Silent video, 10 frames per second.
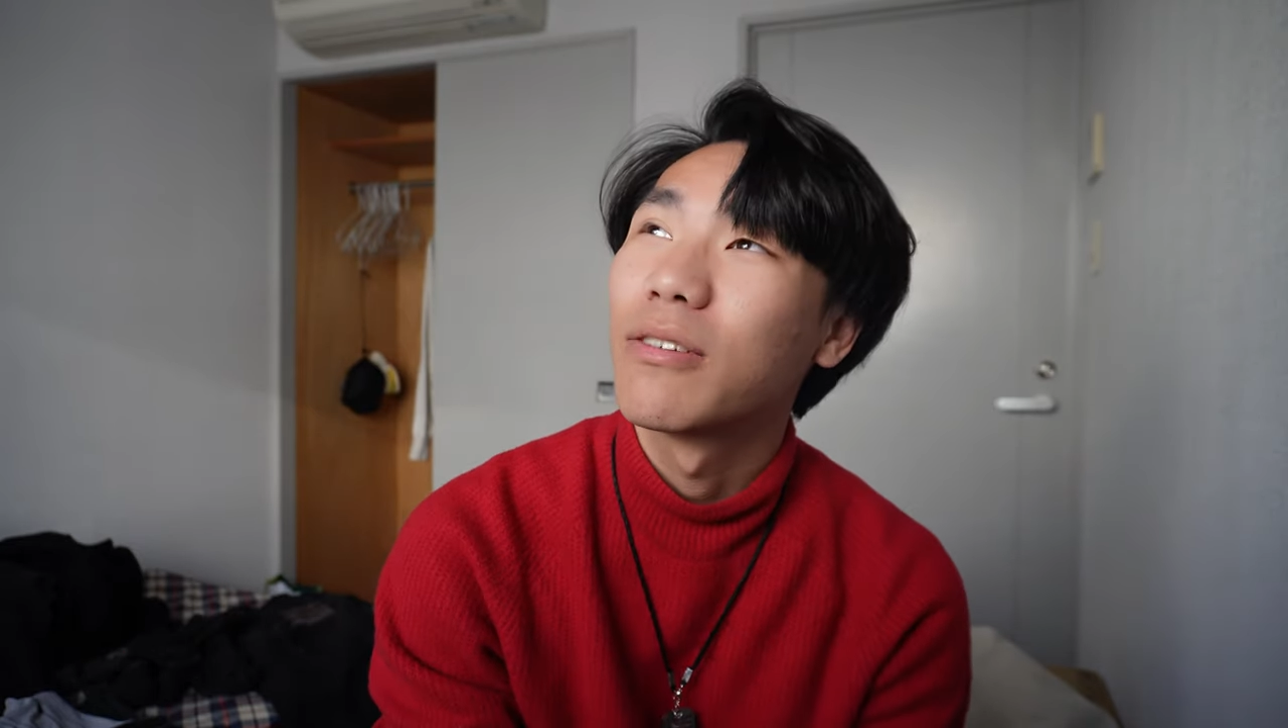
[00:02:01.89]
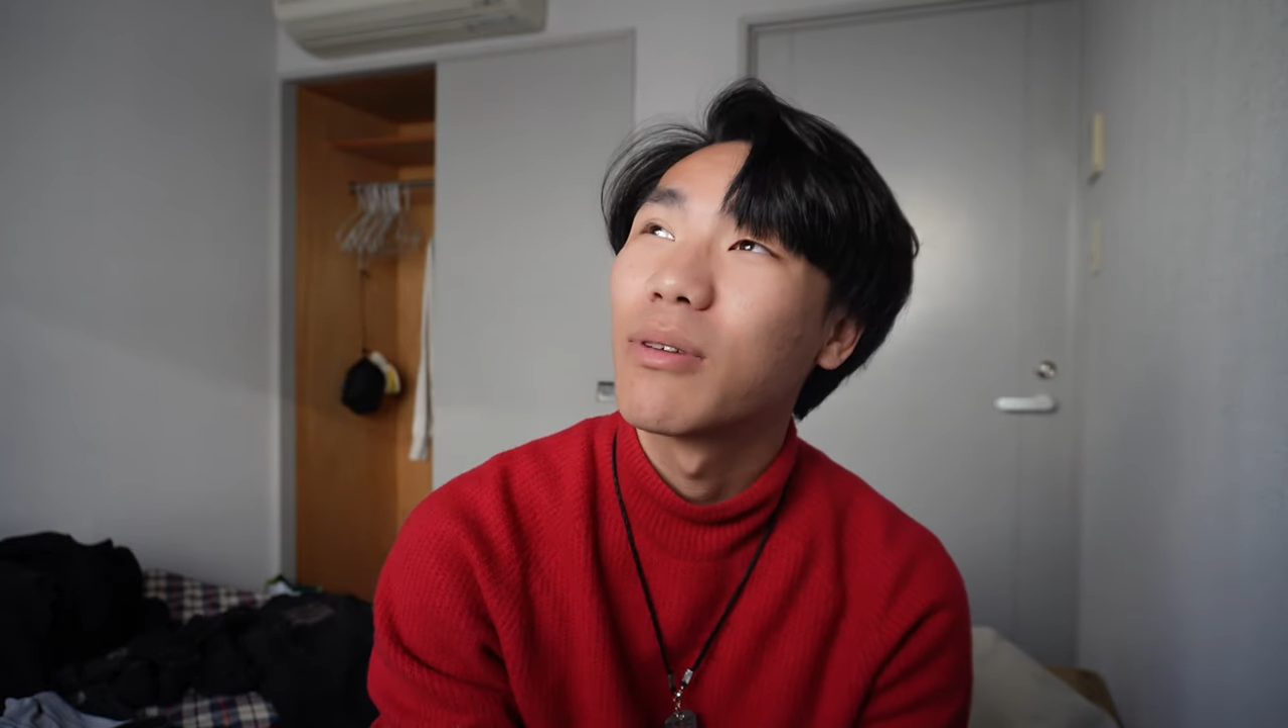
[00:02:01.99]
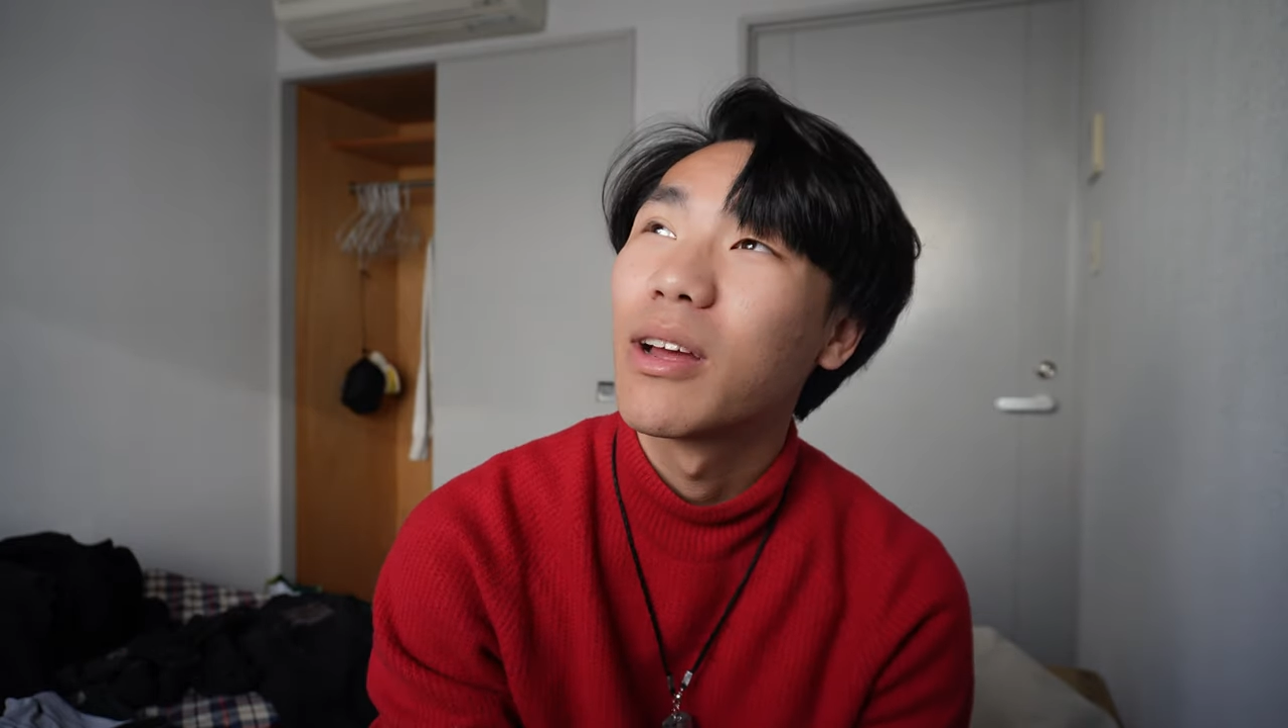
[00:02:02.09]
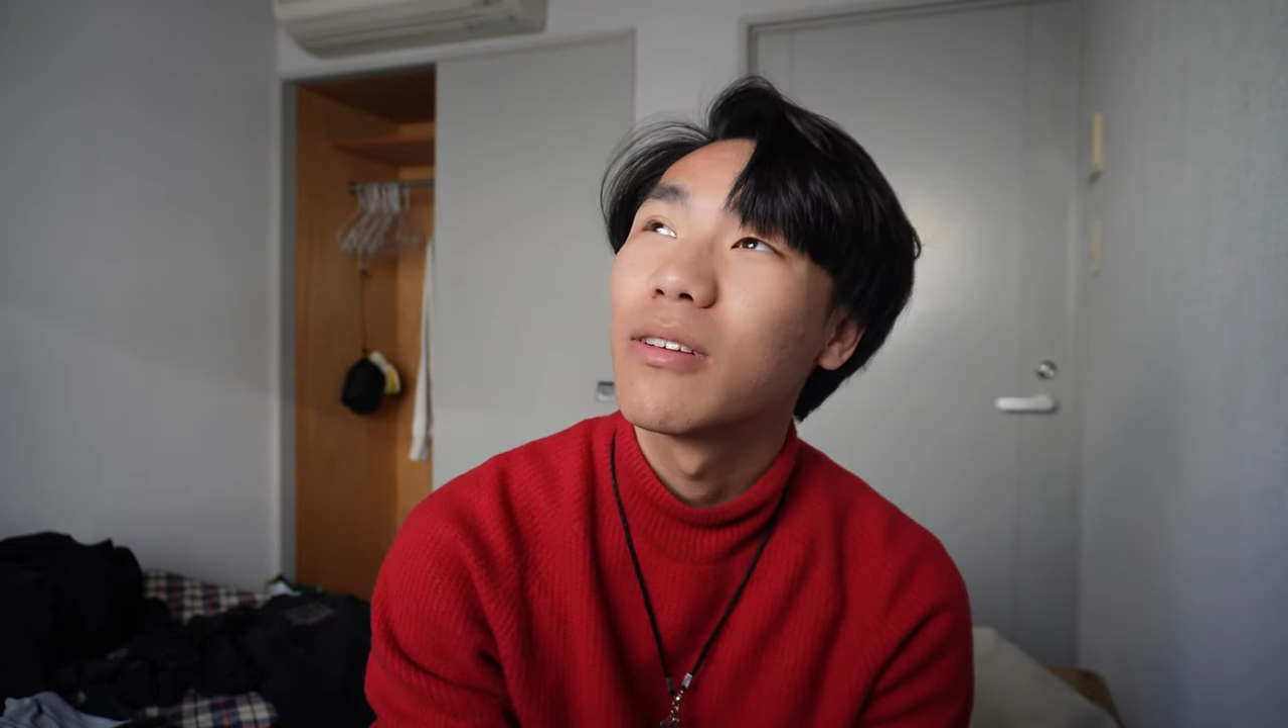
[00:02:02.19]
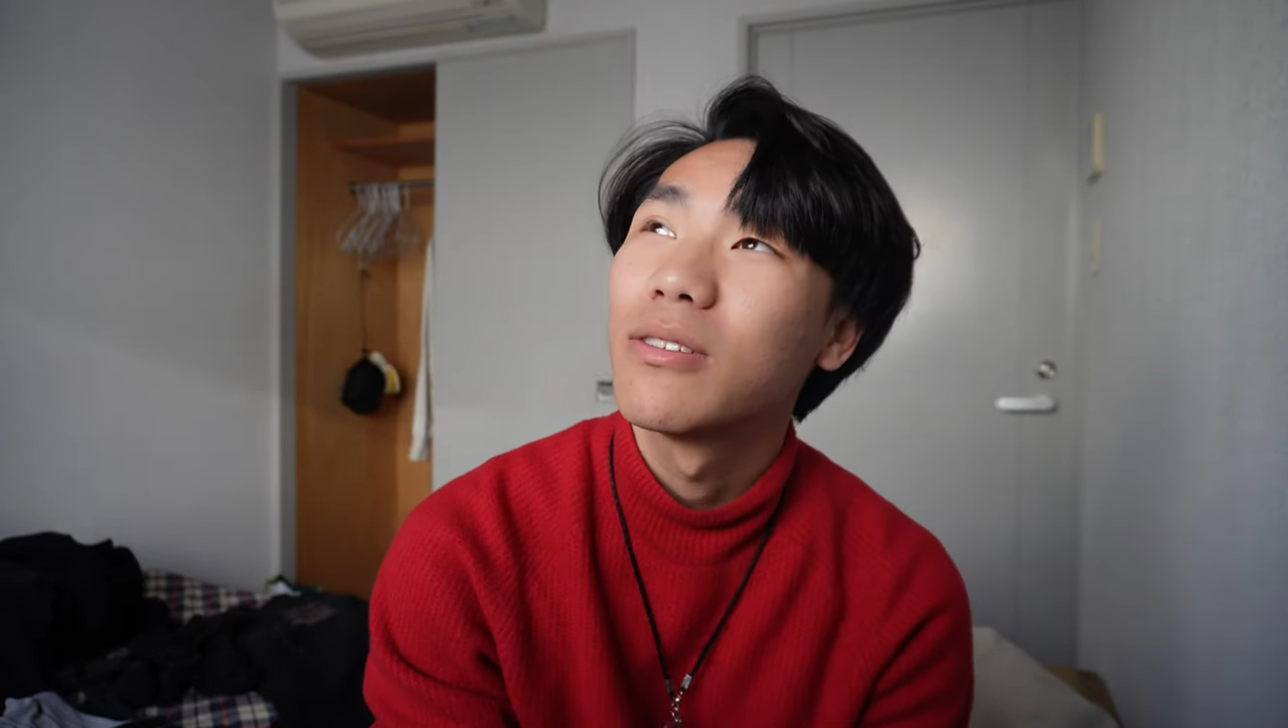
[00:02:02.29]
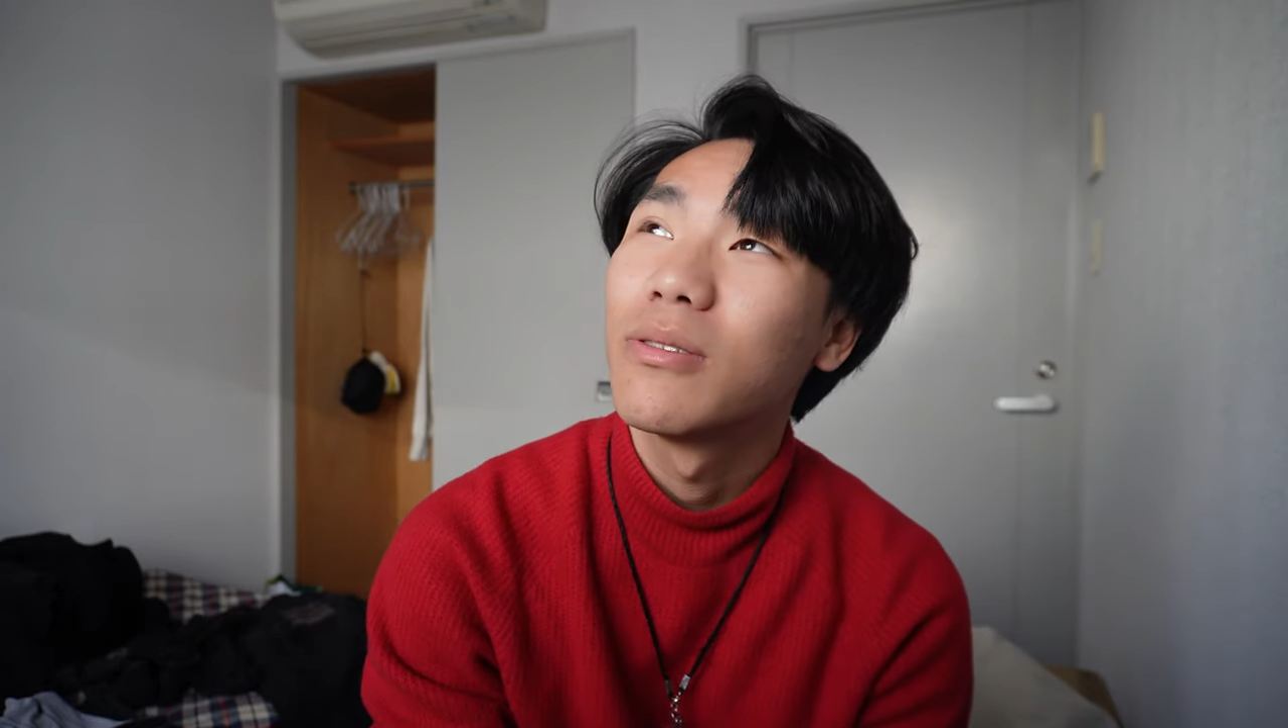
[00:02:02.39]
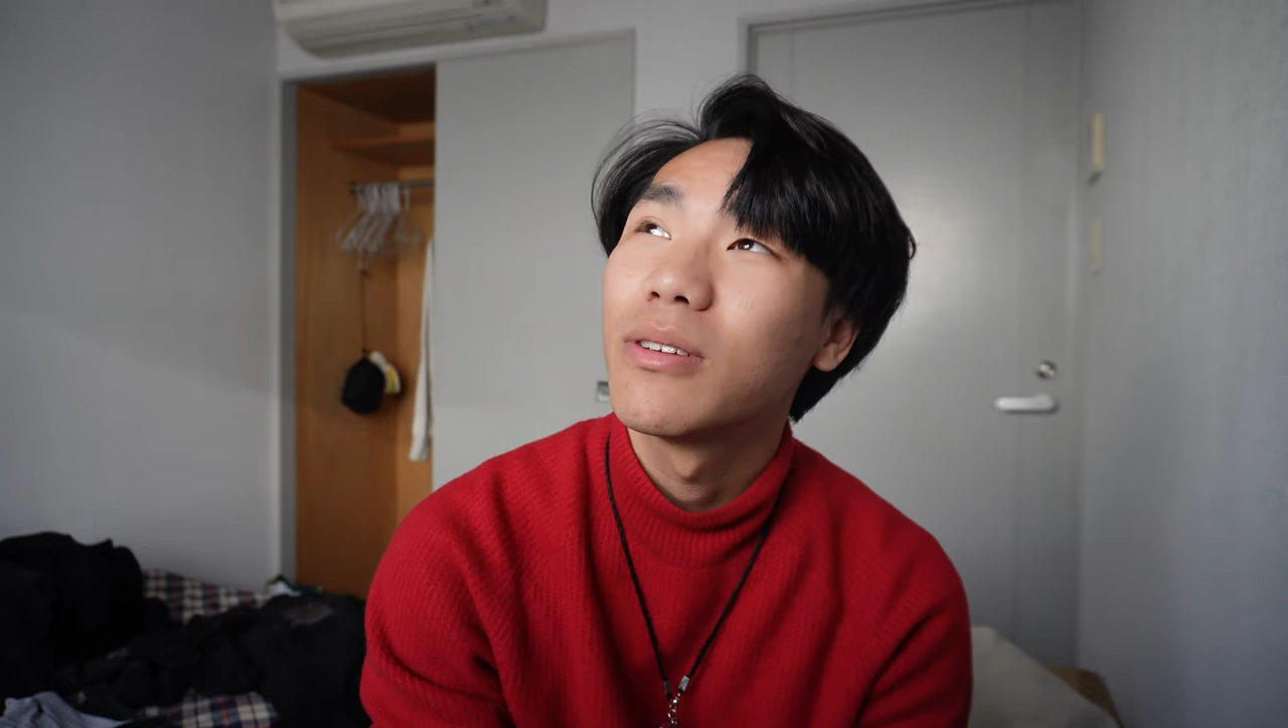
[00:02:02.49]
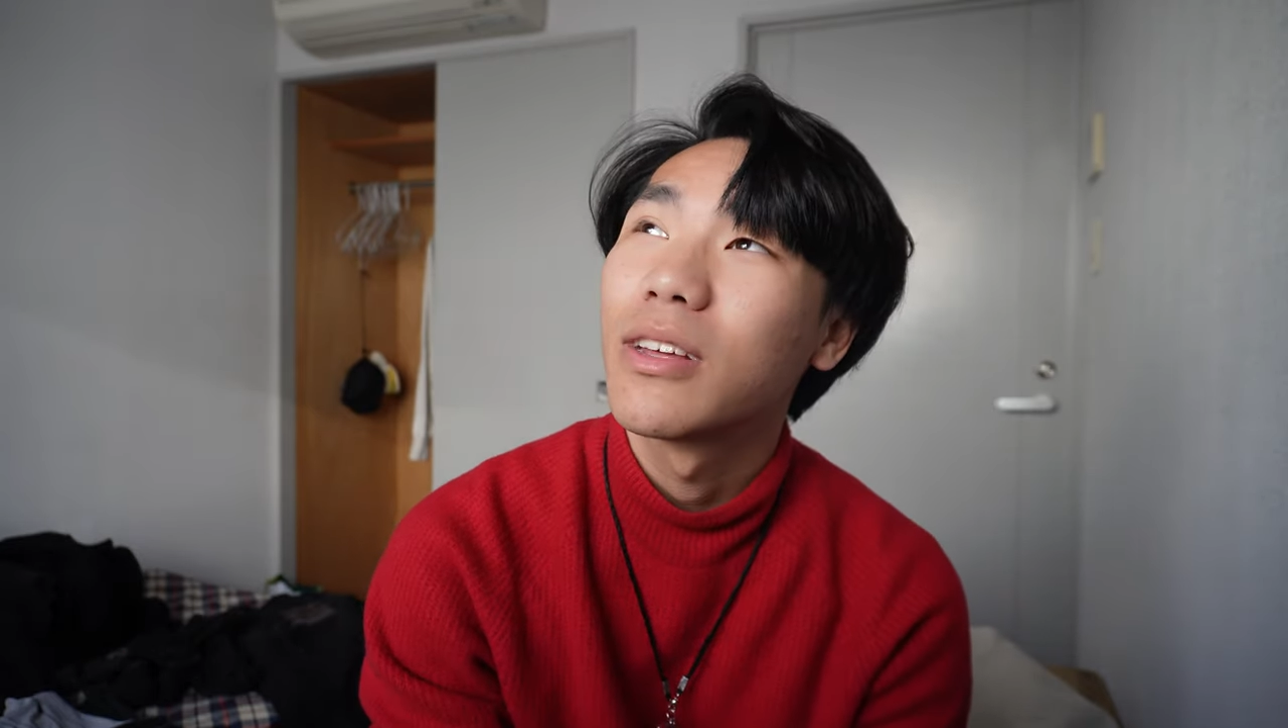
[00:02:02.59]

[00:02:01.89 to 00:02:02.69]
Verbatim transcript: around doing